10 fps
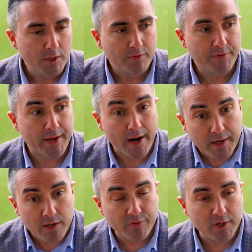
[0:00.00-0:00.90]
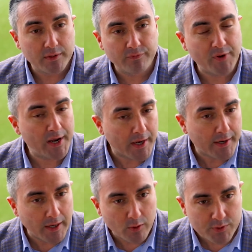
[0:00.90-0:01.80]
There are even fake
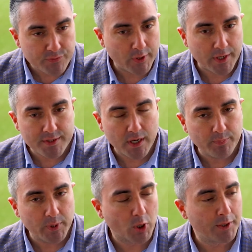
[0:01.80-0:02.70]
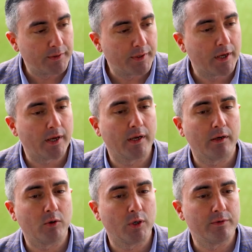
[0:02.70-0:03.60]
accounts, for example,
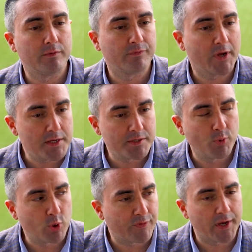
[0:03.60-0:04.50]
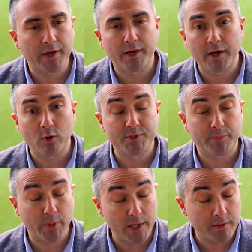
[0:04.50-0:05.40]
on Facebook, fake accounts,
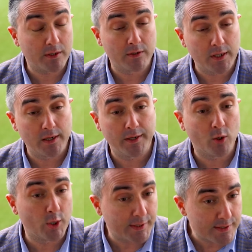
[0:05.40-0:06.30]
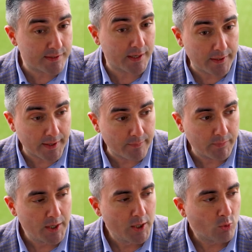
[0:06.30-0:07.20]
particularly on Instagram,
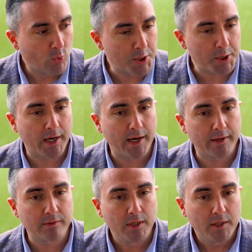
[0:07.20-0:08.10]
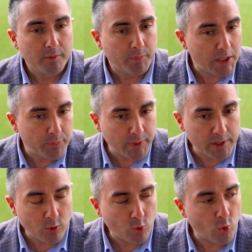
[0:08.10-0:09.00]
which are
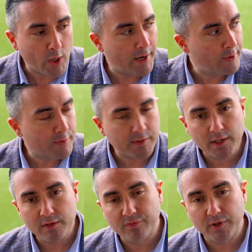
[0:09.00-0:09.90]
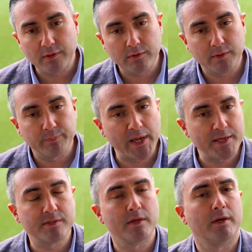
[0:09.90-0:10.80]
people who are not even
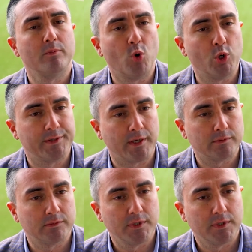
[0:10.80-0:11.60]
based here in Malta.